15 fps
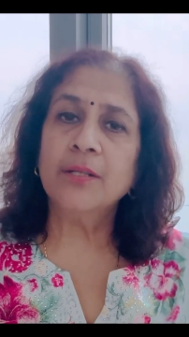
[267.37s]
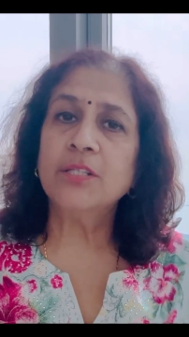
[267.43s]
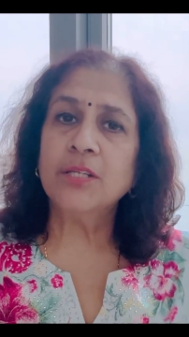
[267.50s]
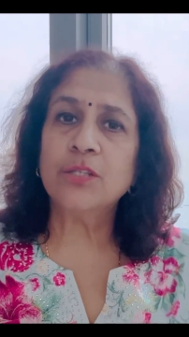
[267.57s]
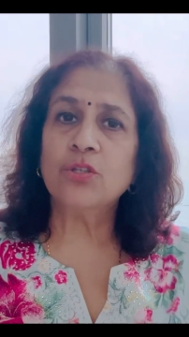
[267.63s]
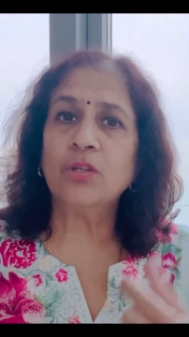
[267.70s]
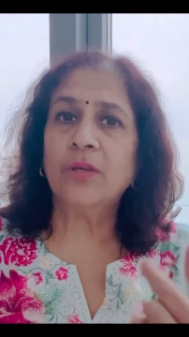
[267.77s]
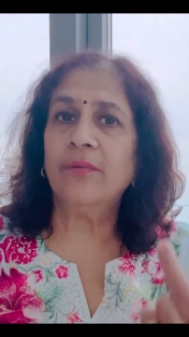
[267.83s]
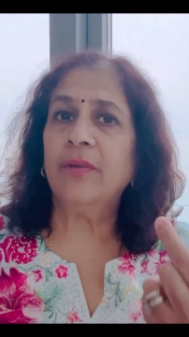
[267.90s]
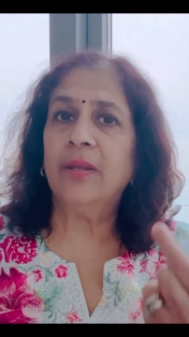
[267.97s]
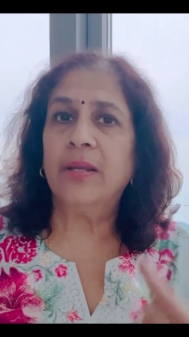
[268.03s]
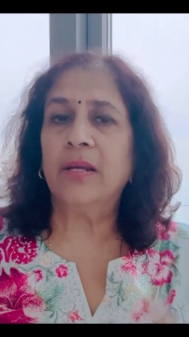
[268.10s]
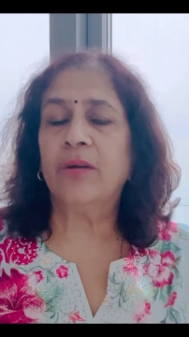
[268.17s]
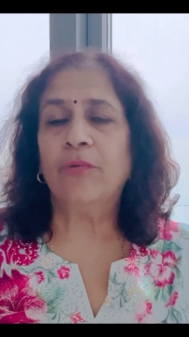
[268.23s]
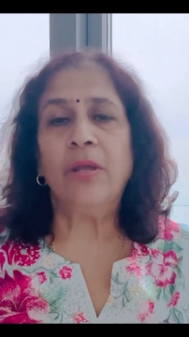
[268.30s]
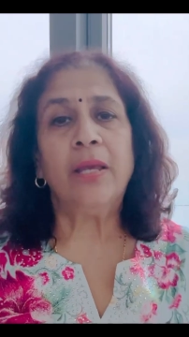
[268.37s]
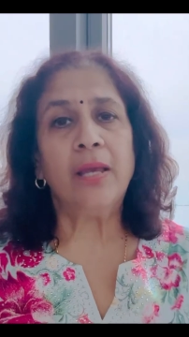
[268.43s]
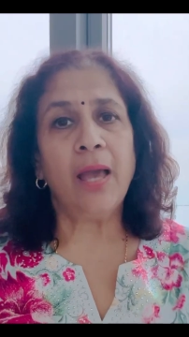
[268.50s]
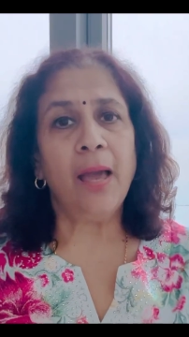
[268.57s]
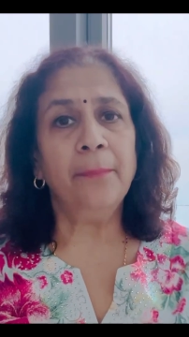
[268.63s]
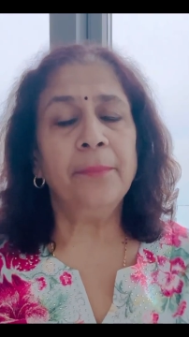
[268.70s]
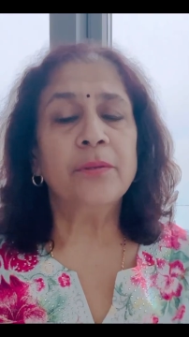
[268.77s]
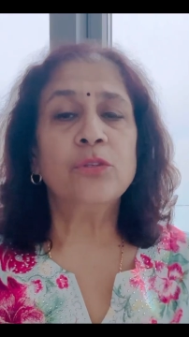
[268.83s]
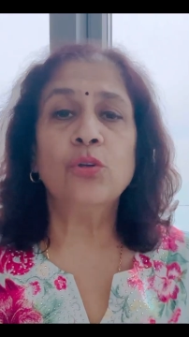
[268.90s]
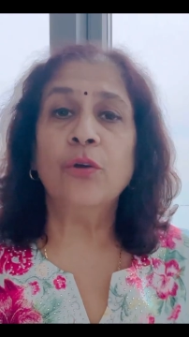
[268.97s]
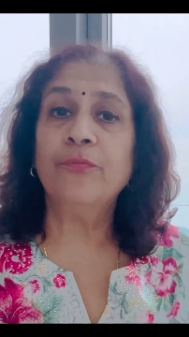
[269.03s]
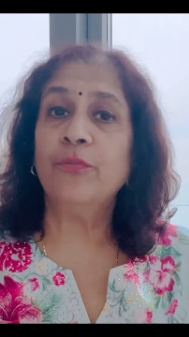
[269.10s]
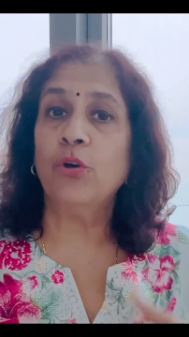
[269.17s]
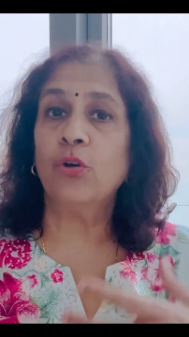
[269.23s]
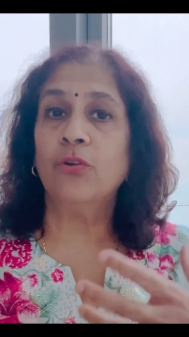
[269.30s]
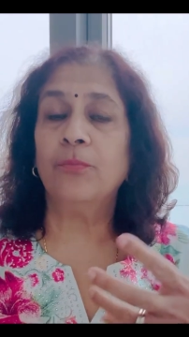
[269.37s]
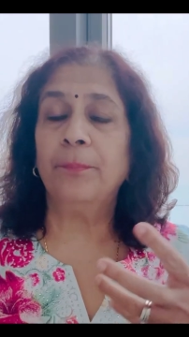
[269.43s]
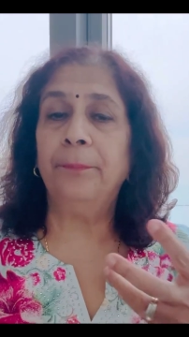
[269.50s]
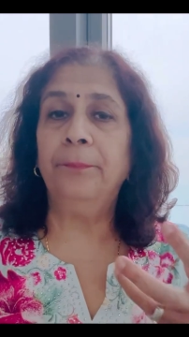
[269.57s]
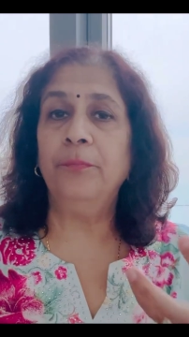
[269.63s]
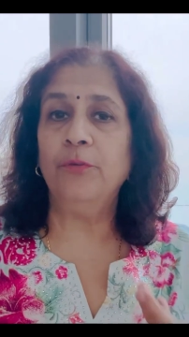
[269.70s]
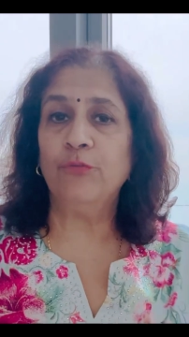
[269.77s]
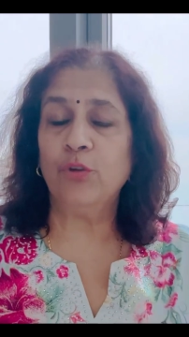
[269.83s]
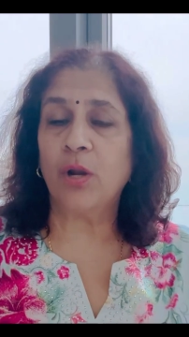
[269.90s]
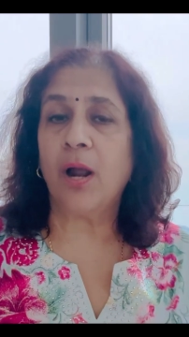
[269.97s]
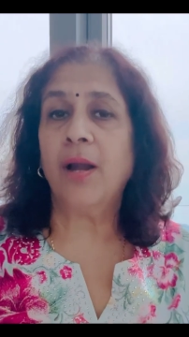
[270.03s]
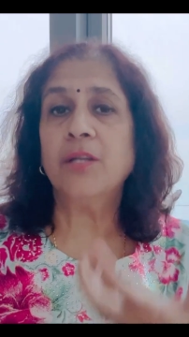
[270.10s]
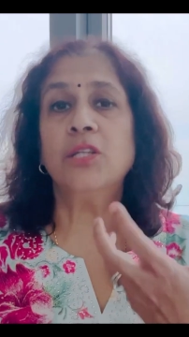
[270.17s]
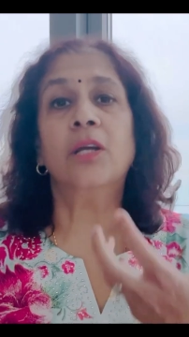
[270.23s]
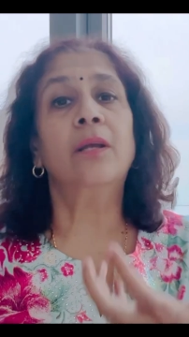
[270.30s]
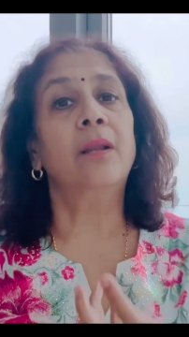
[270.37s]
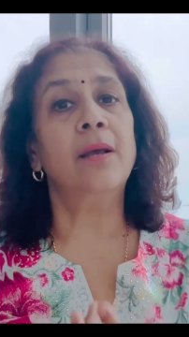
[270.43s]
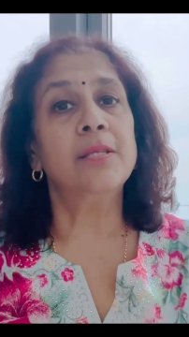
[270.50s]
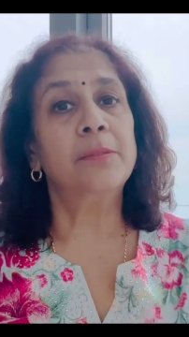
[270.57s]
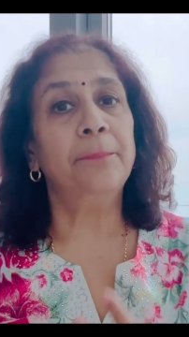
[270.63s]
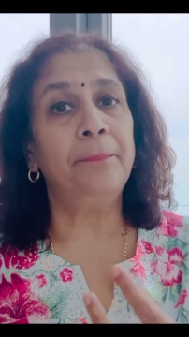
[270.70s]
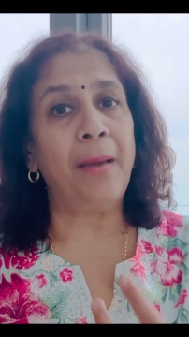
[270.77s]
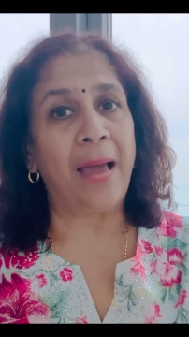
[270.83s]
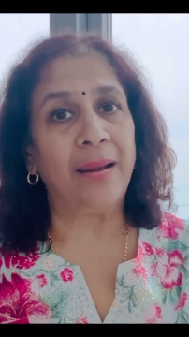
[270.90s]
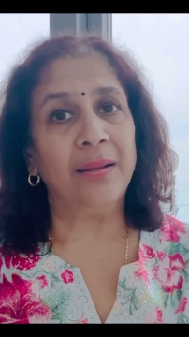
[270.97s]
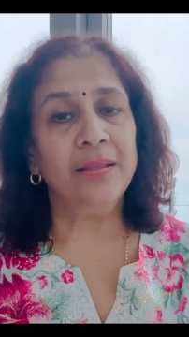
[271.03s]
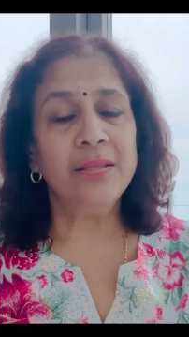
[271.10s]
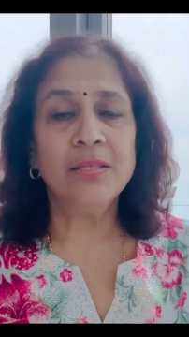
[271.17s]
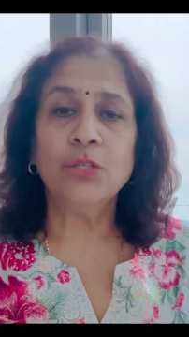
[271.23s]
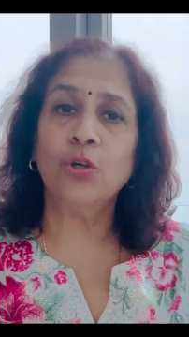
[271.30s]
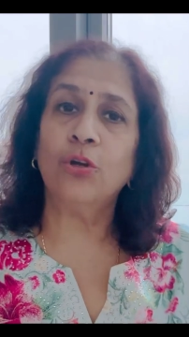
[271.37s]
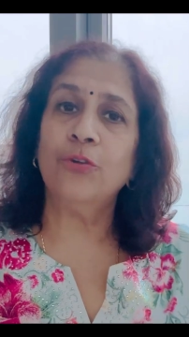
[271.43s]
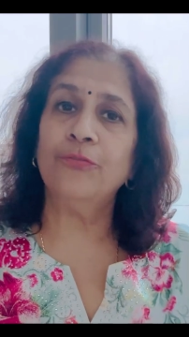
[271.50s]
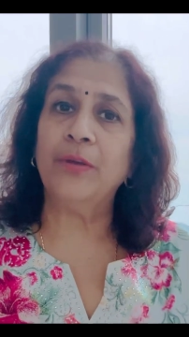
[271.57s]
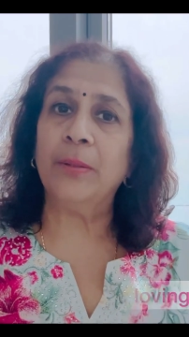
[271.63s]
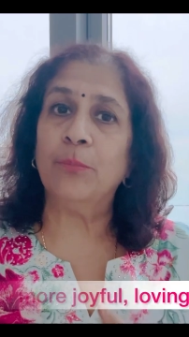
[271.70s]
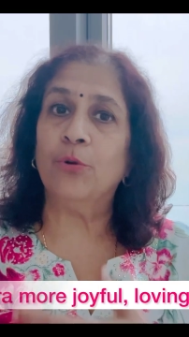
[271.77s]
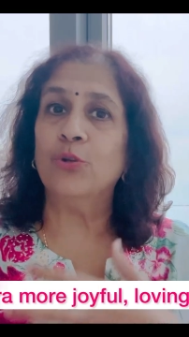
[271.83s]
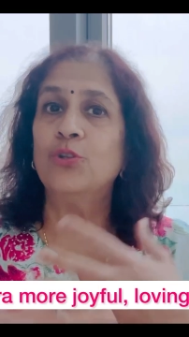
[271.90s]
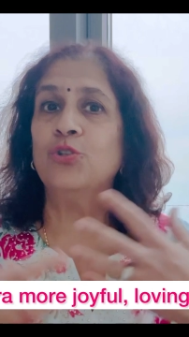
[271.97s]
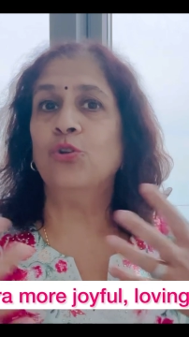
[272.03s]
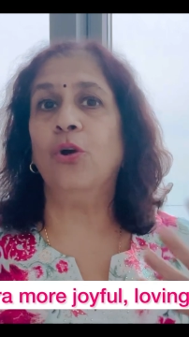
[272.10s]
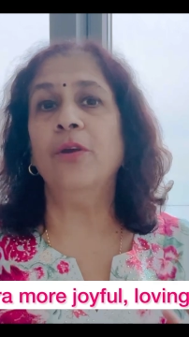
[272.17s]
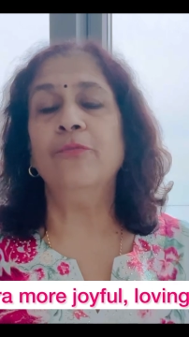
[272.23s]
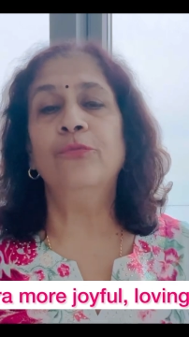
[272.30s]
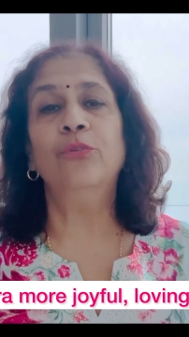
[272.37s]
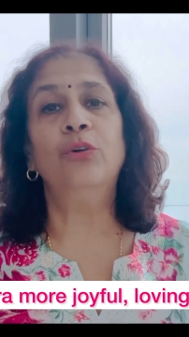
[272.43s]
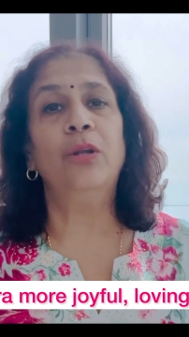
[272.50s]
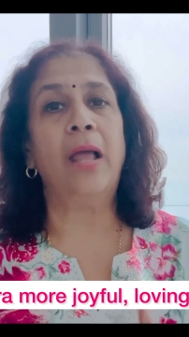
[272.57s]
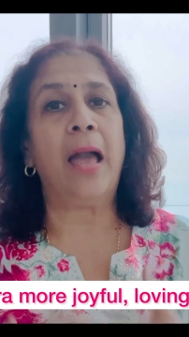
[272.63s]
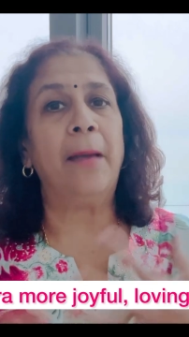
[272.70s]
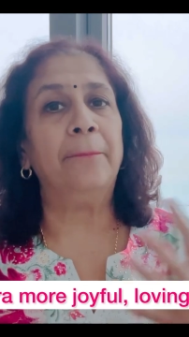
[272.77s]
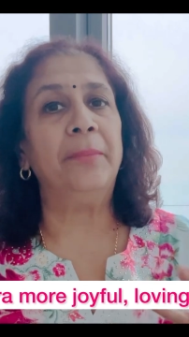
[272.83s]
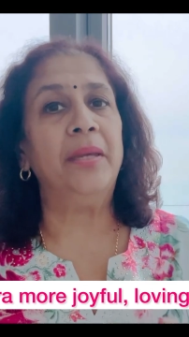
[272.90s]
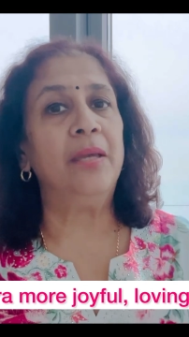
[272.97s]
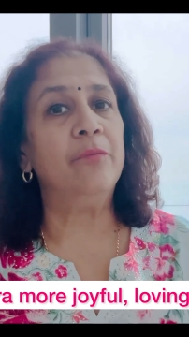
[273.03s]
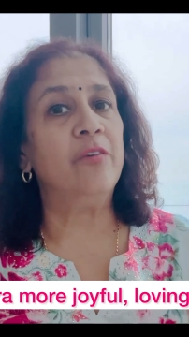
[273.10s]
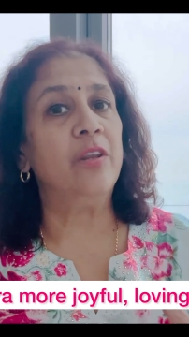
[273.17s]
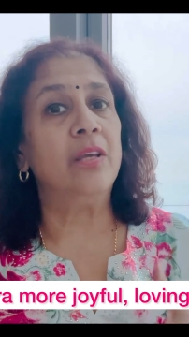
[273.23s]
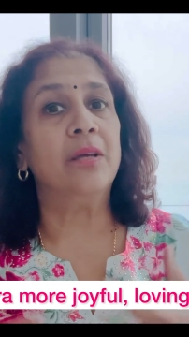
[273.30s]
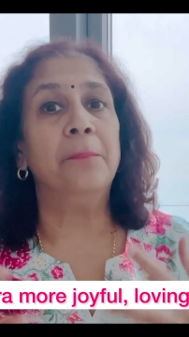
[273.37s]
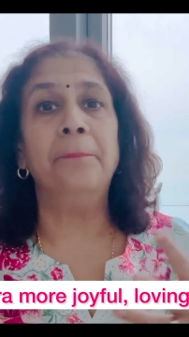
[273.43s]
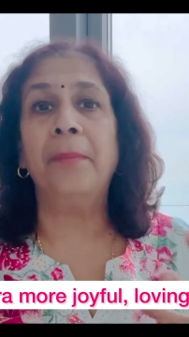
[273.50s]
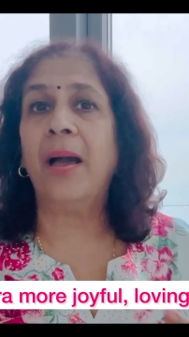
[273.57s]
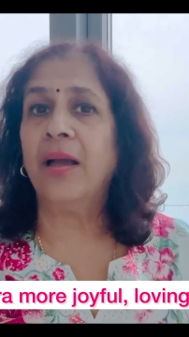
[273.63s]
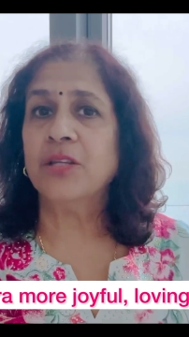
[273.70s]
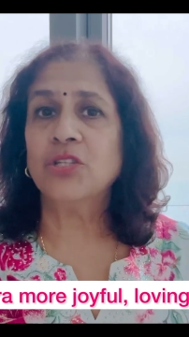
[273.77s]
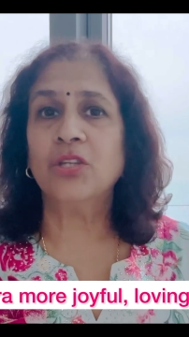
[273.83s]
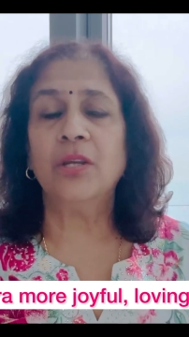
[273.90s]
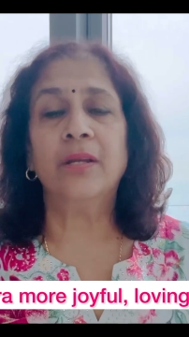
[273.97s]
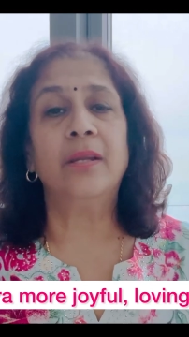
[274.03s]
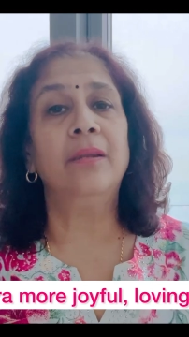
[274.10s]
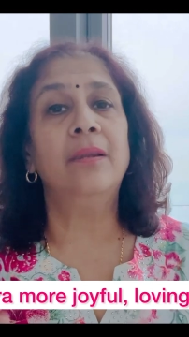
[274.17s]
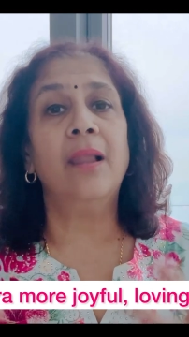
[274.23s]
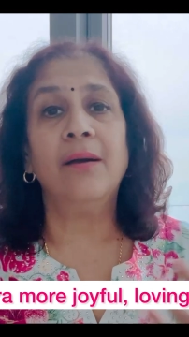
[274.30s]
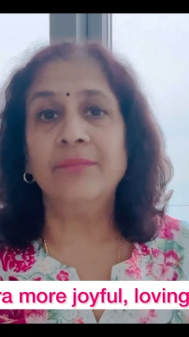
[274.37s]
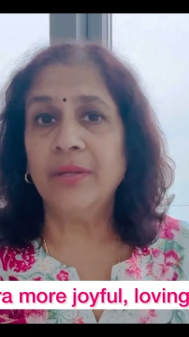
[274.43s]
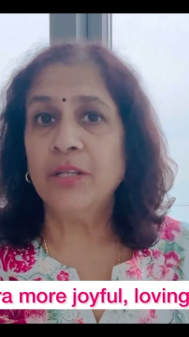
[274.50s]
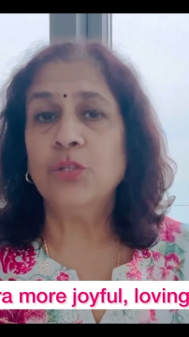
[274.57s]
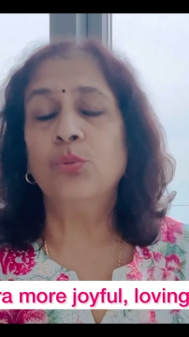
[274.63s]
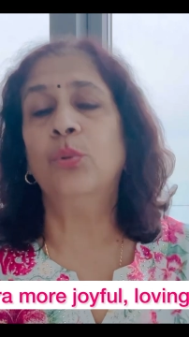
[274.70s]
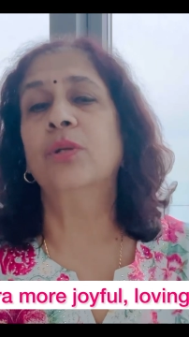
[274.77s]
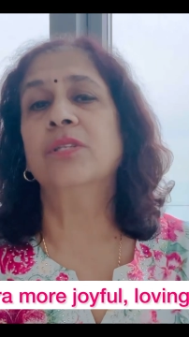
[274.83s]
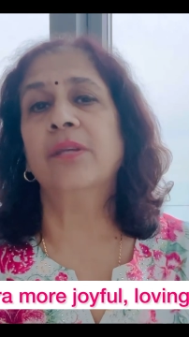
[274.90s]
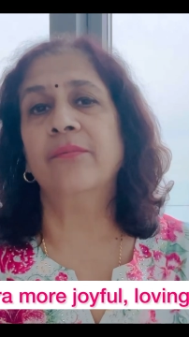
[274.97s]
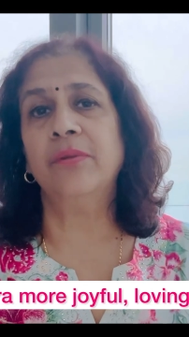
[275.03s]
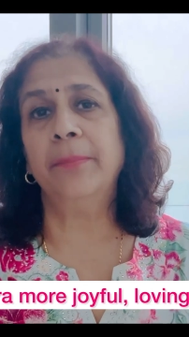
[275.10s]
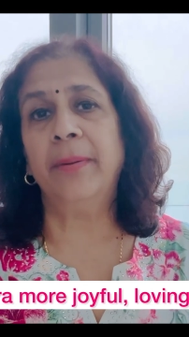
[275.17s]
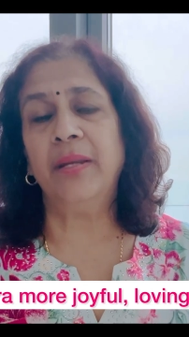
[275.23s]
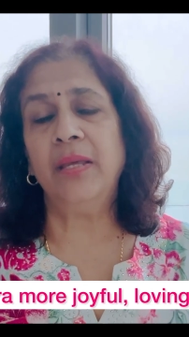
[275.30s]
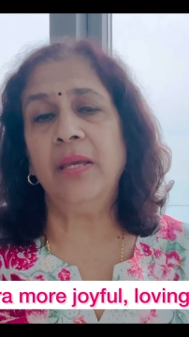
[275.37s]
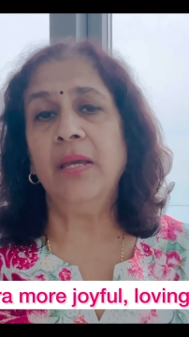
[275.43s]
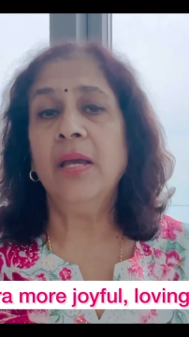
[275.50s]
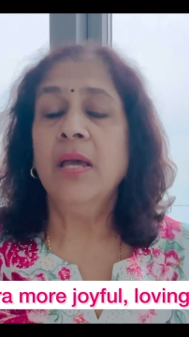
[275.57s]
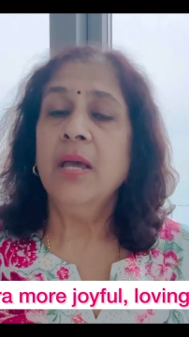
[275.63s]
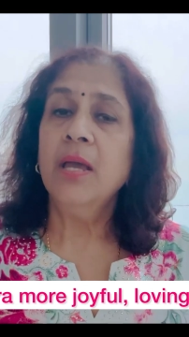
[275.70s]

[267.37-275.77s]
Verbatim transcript: Just to give a little recap, so if your heart chakra is balanced, you're going to feel more joyful, happy, very compassionate, loving towards everybody.